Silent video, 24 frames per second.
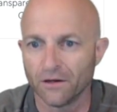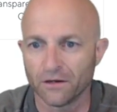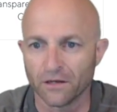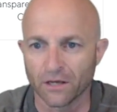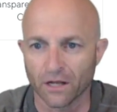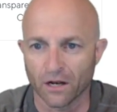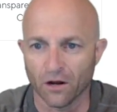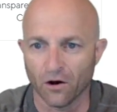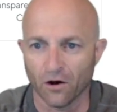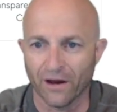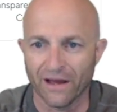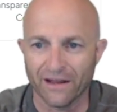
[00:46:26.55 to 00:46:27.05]

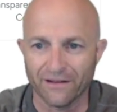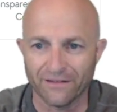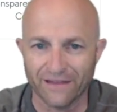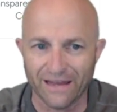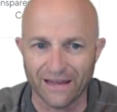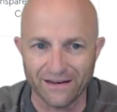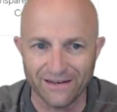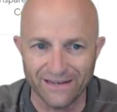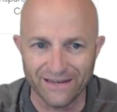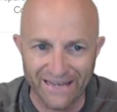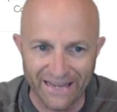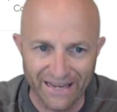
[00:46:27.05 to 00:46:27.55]
And
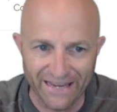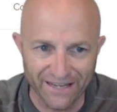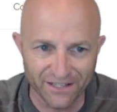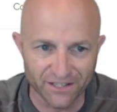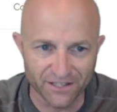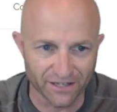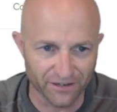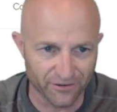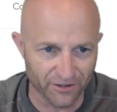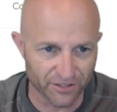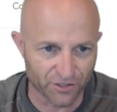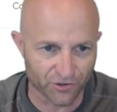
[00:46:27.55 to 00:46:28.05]
they need
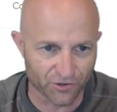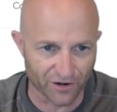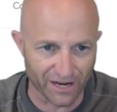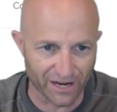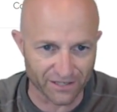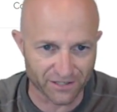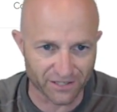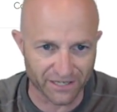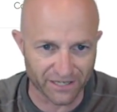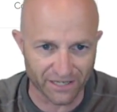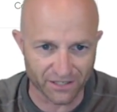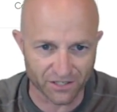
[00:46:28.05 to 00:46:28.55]
to
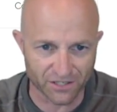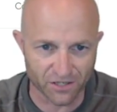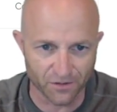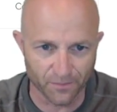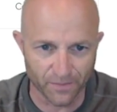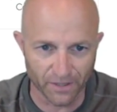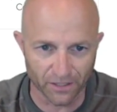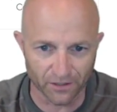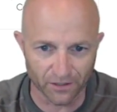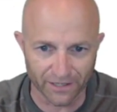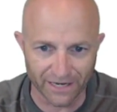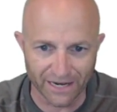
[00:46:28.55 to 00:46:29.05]
address the
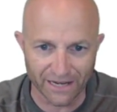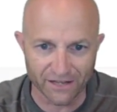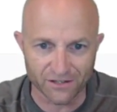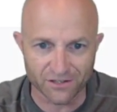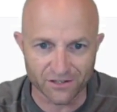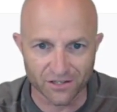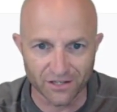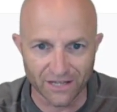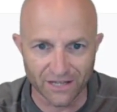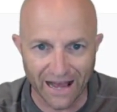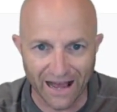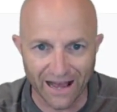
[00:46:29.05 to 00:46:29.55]
instability.
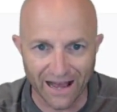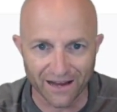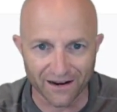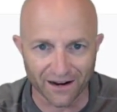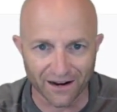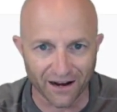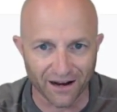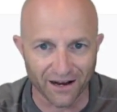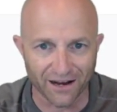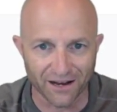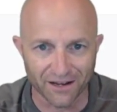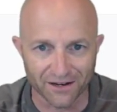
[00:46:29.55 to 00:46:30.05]
It's not
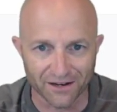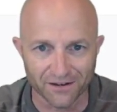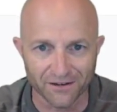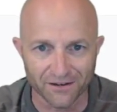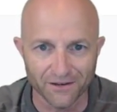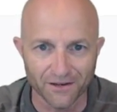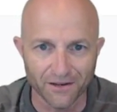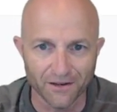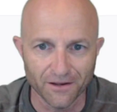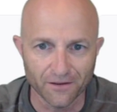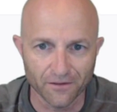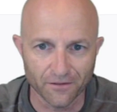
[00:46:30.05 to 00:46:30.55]
on
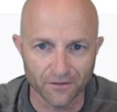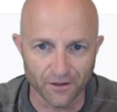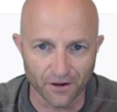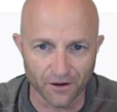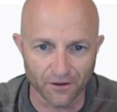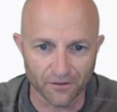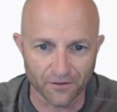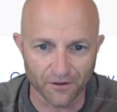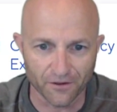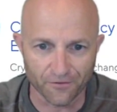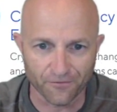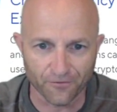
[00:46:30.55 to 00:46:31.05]

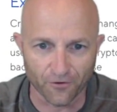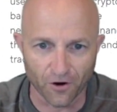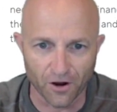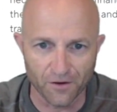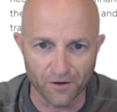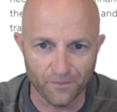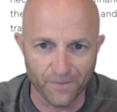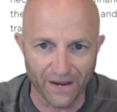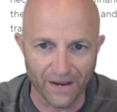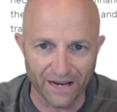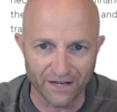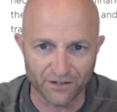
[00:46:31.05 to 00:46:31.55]
the
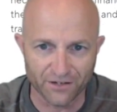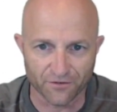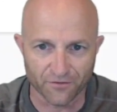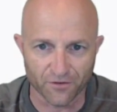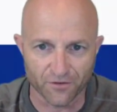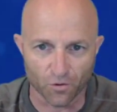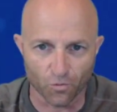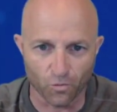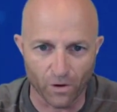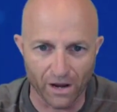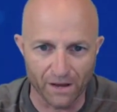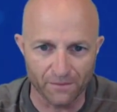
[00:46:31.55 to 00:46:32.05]
front page of
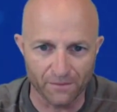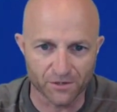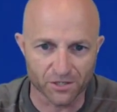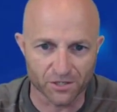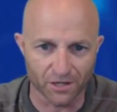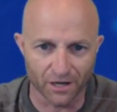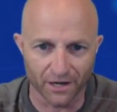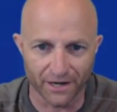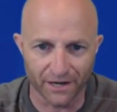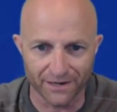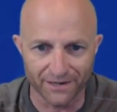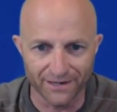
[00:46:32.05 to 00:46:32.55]
their
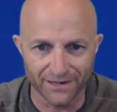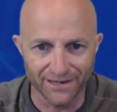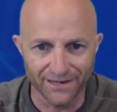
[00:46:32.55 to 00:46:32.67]
website.